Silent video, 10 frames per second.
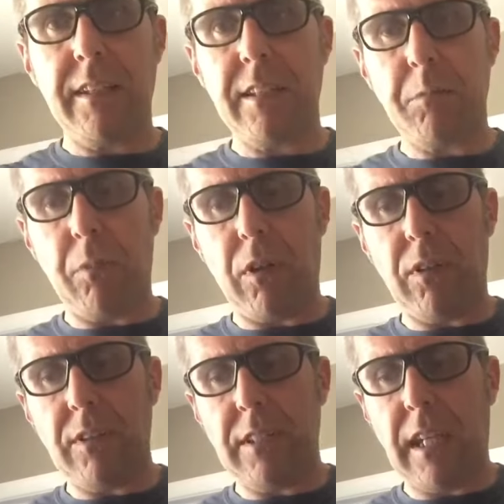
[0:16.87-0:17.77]

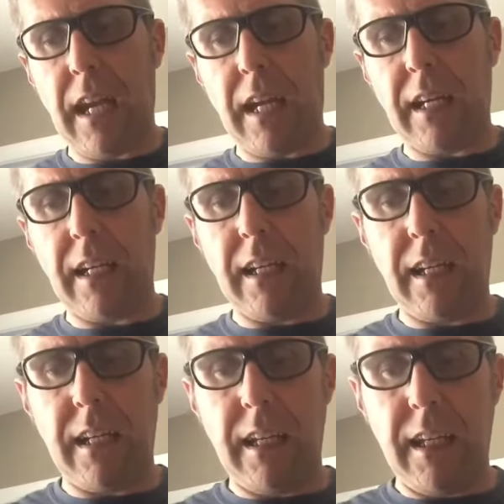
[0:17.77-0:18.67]
small sack
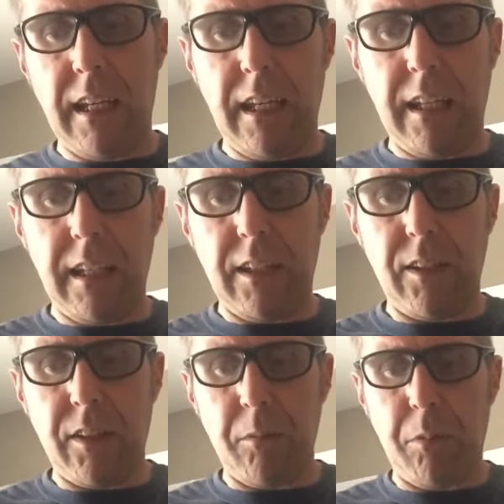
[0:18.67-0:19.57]

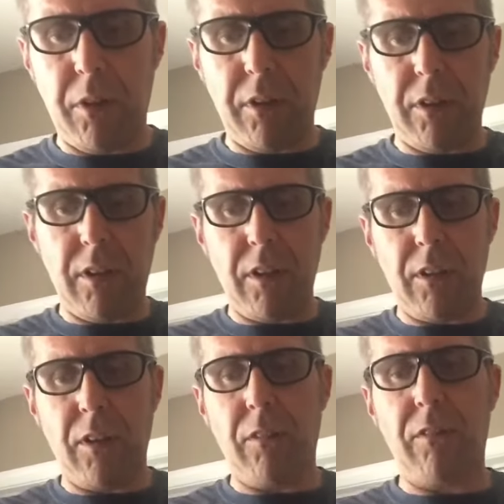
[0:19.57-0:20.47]
that you can put
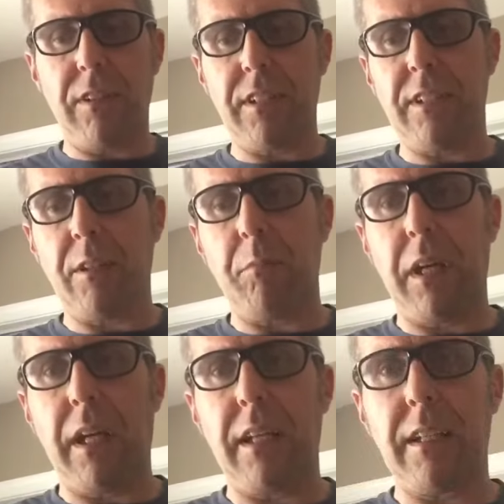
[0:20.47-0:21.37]
your resistant
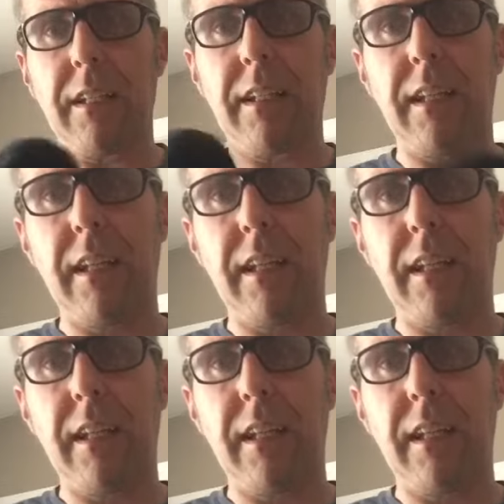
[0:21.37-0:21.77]
bands